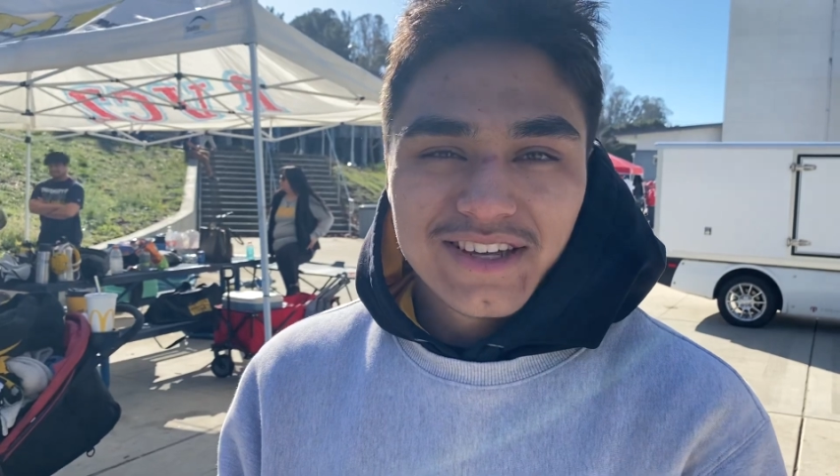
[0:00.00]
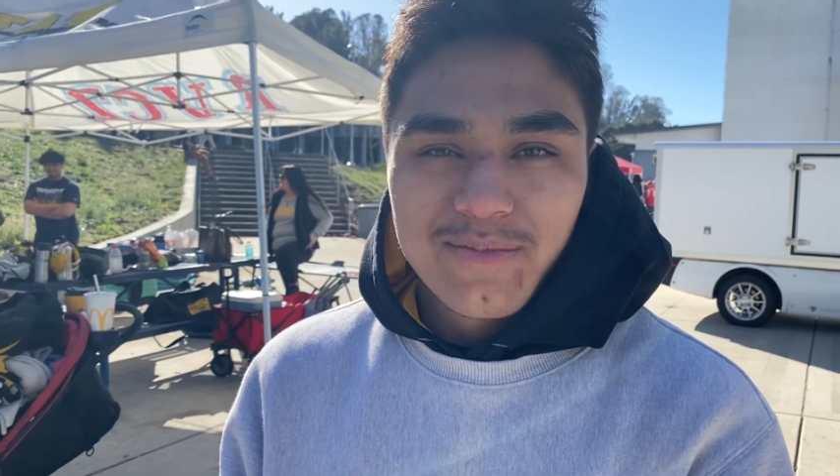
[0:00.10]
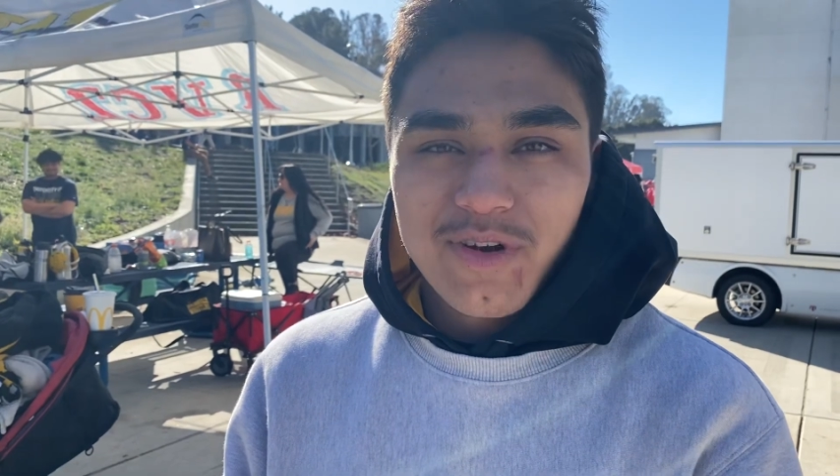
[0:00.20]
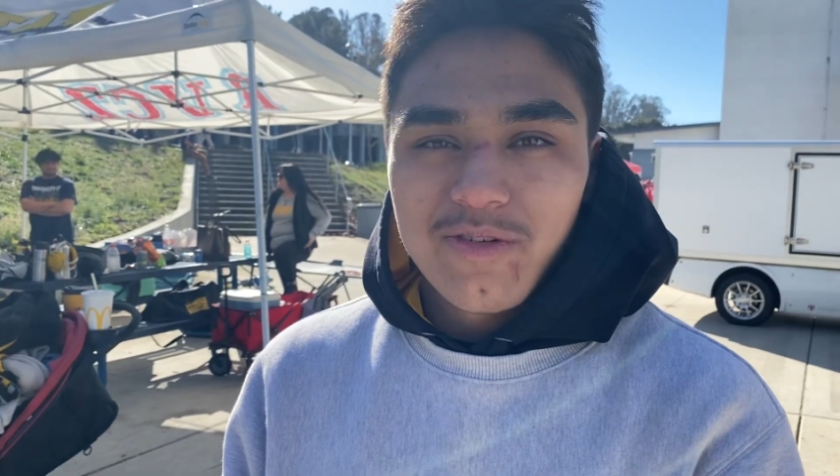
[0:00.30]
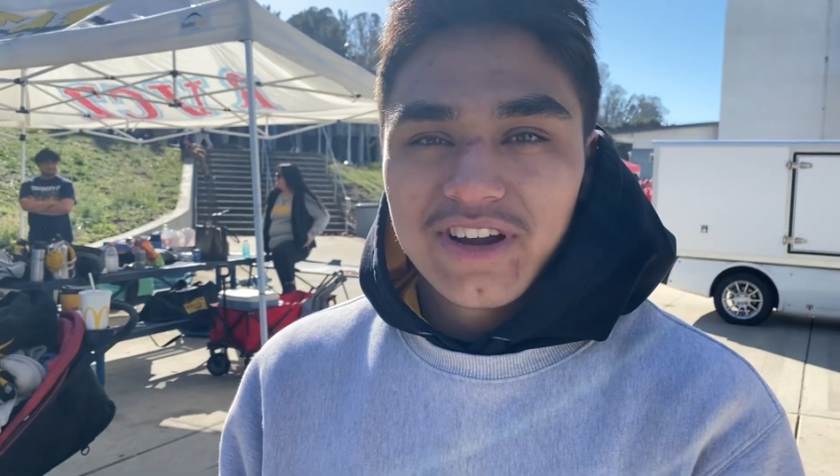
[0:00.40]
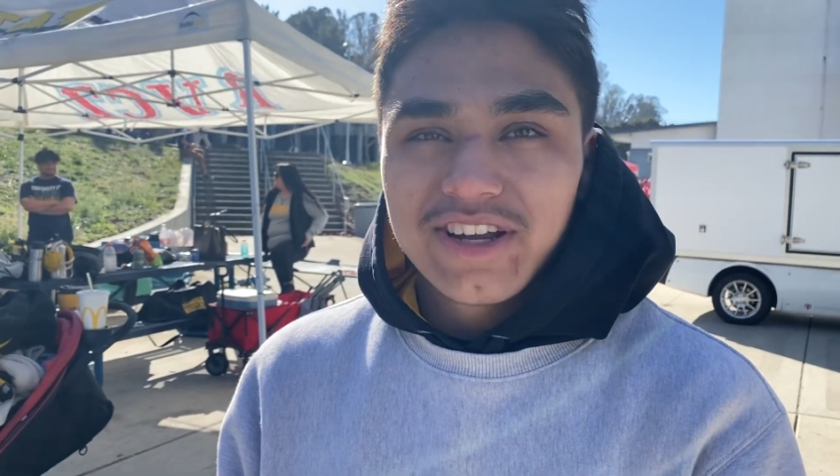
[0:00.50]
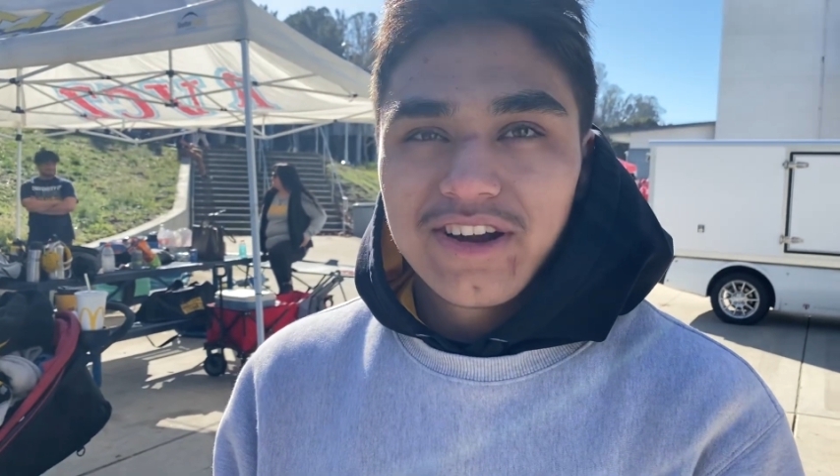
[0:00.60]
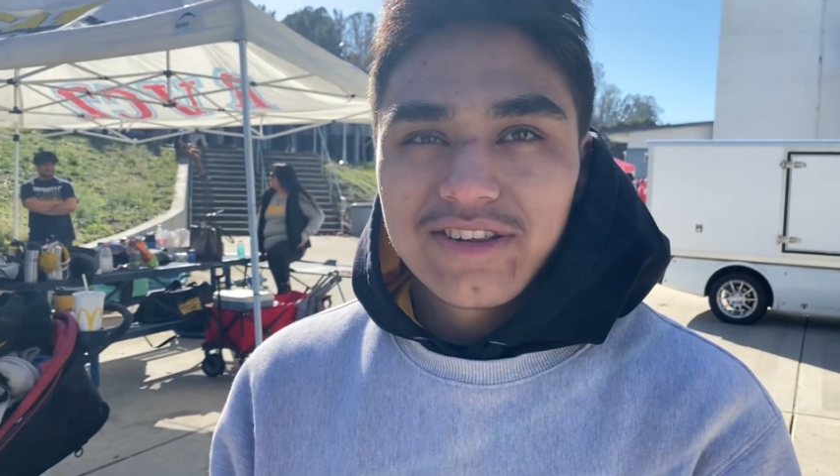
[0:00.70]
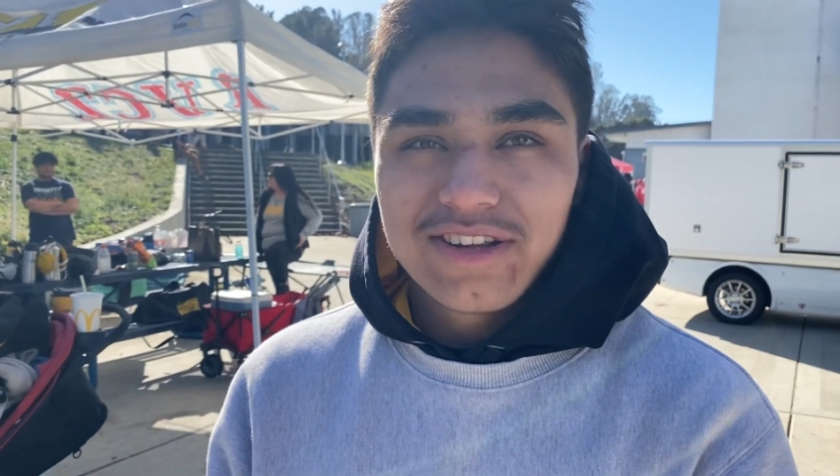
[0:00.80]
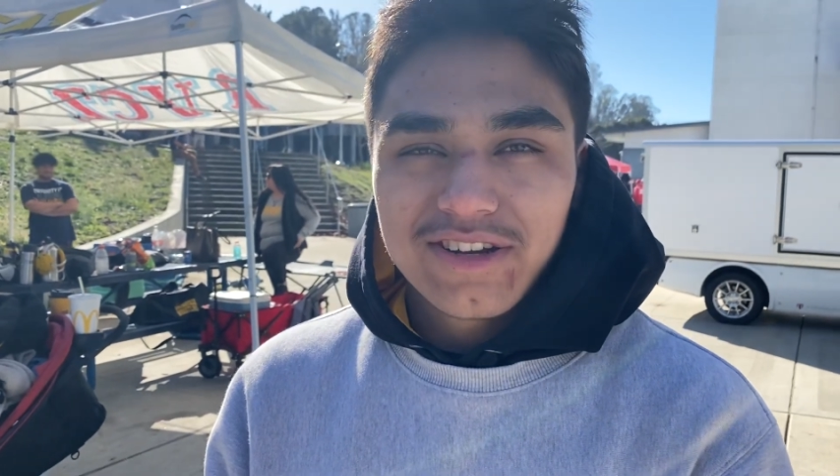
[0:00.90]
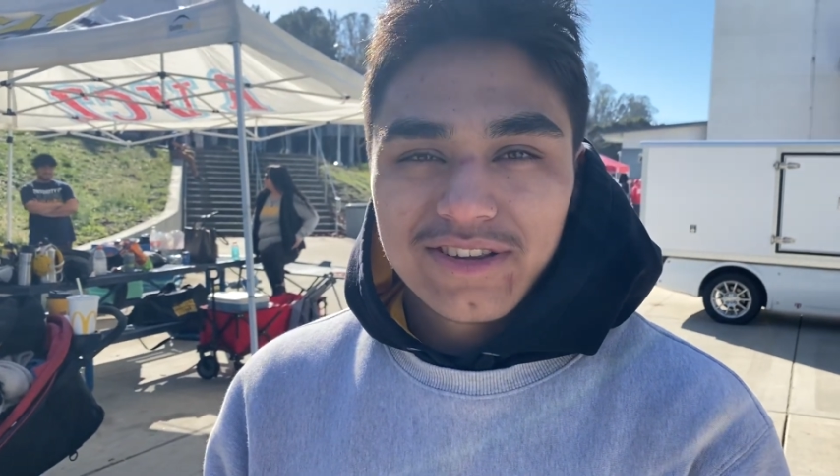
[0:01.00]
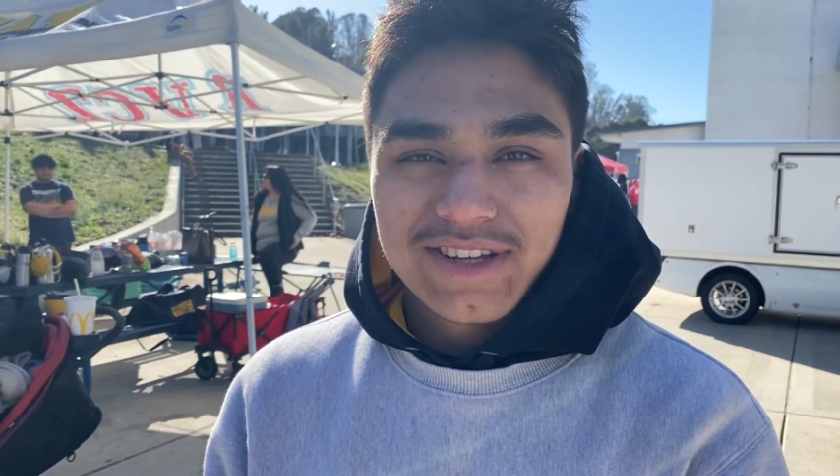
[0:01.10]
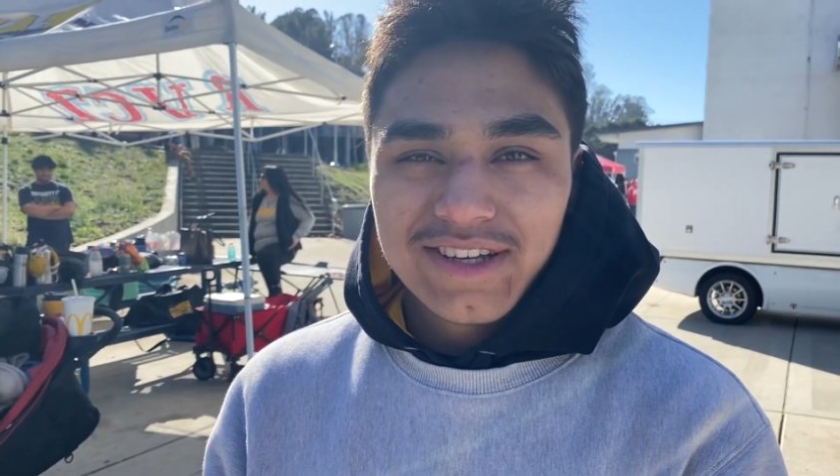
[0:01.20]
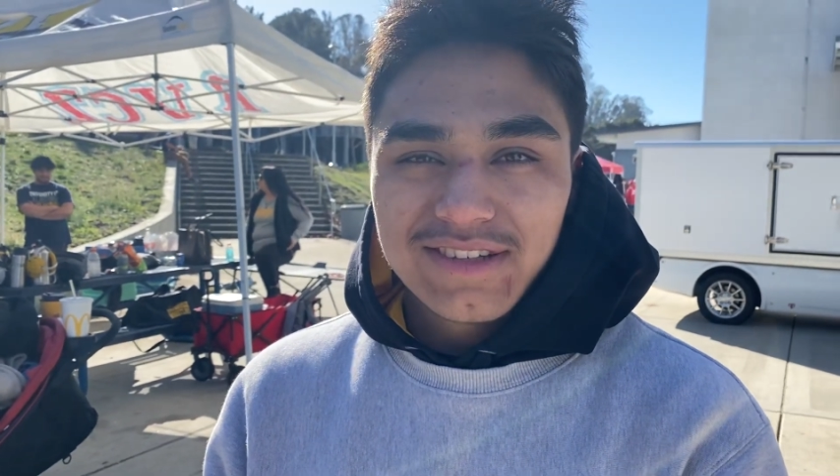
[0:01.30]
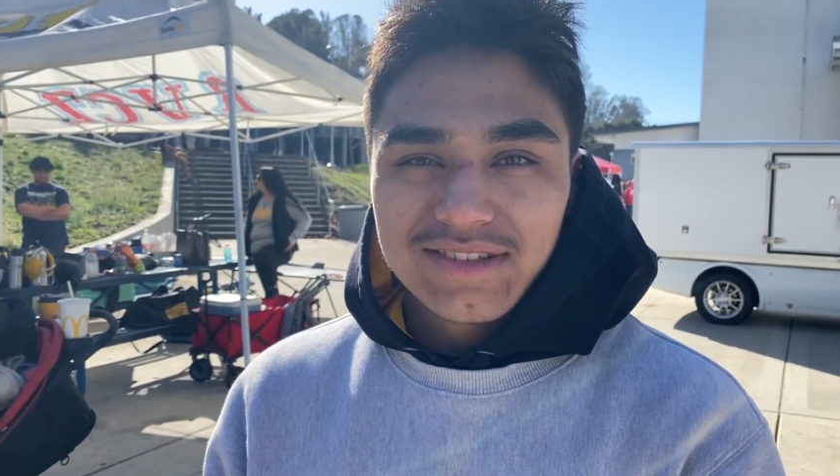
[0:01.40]
keep on working on little
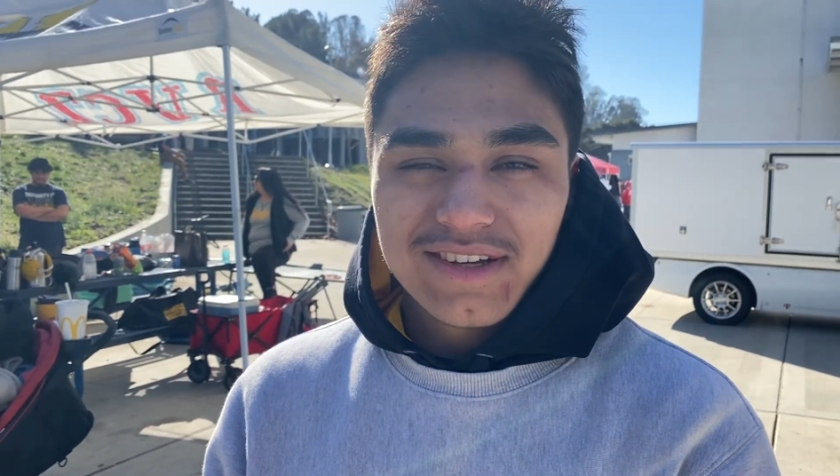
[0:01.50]
things.